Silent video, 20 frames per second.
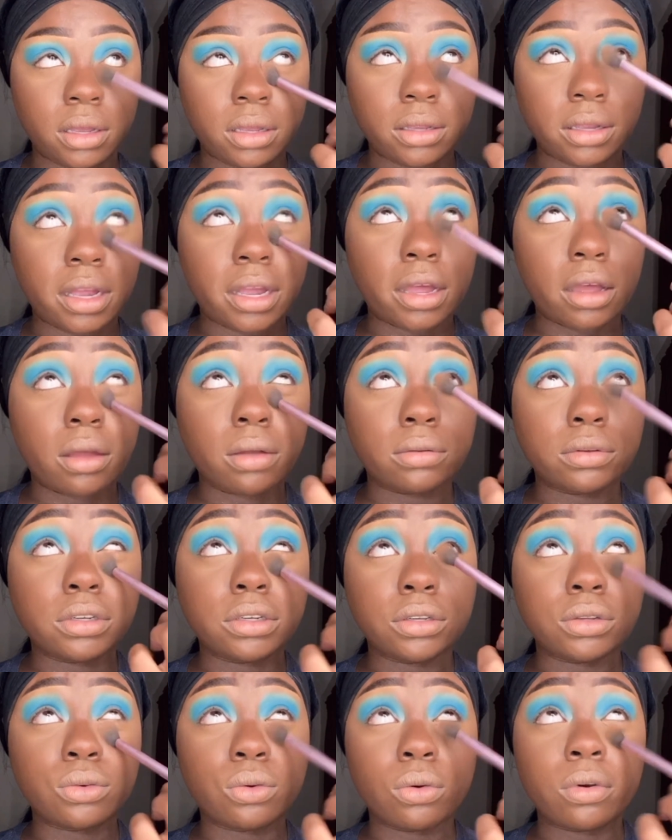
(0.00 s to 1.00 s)
Now
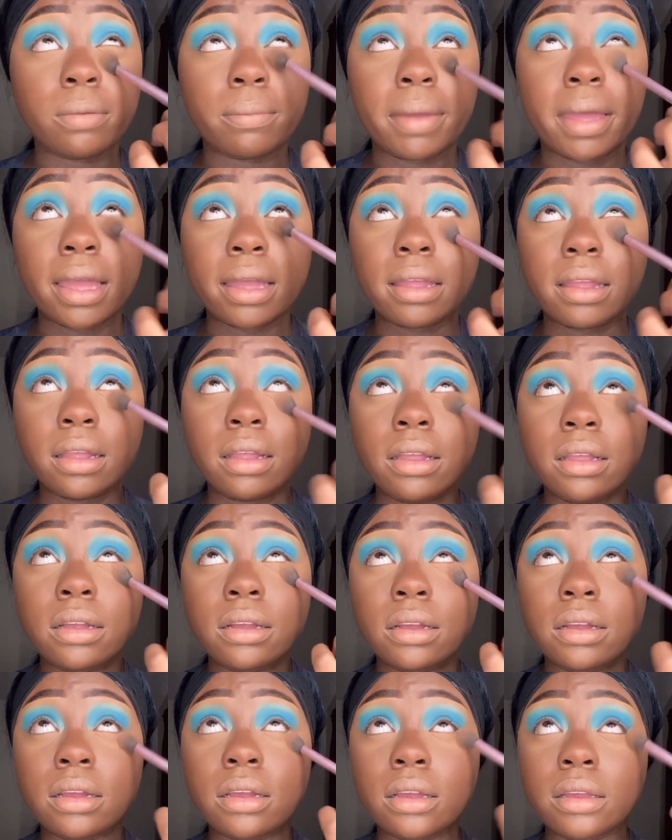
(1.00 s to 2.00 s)
just going back
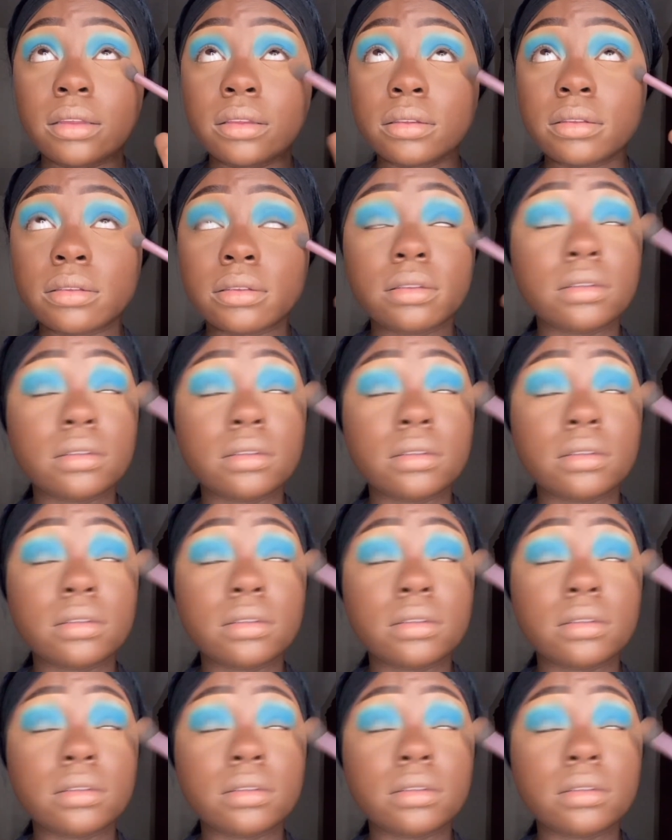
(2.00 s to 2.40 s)
in,